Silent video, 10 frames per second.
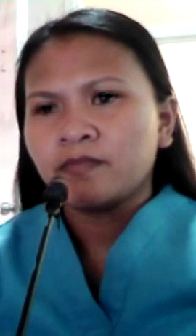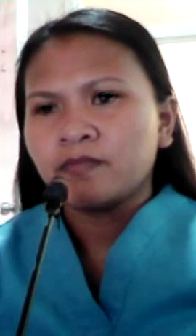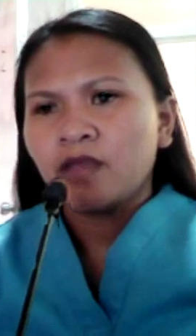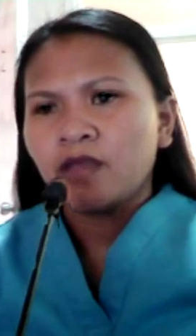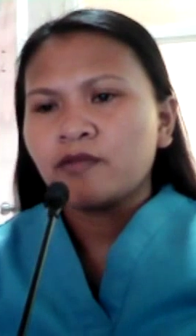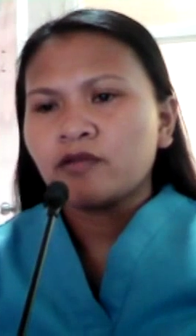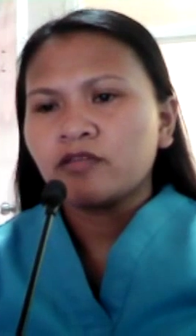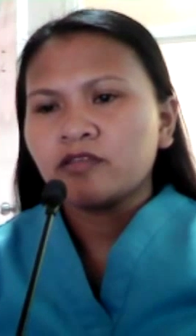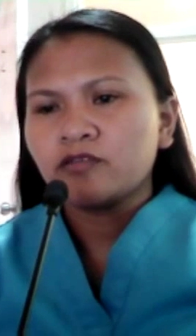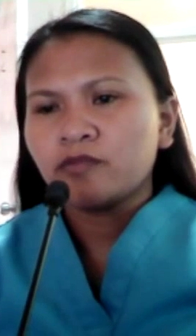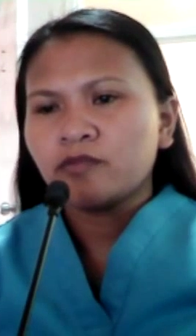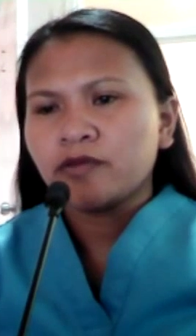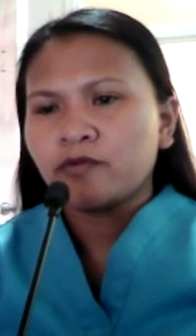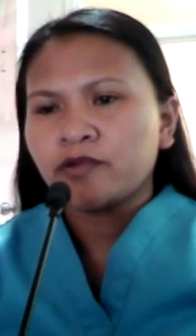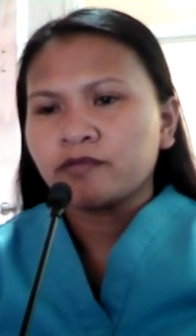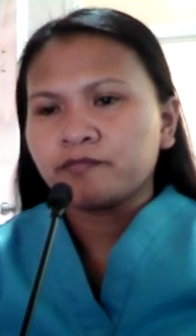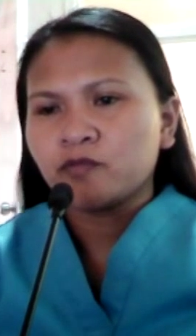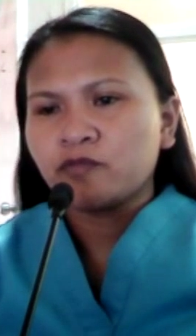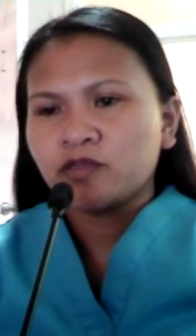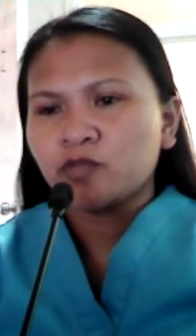I will continue my work
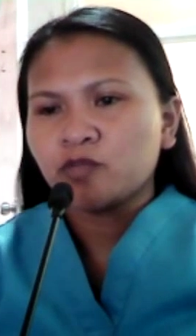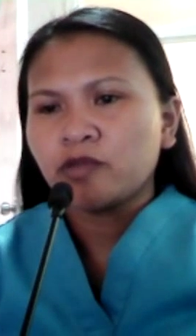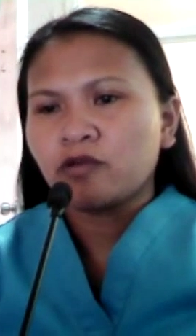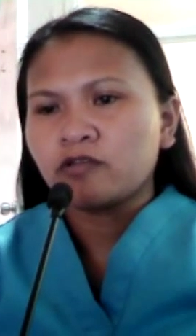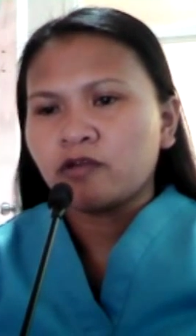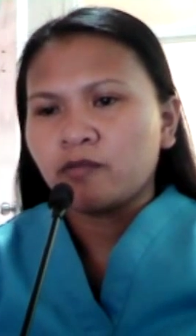to finish my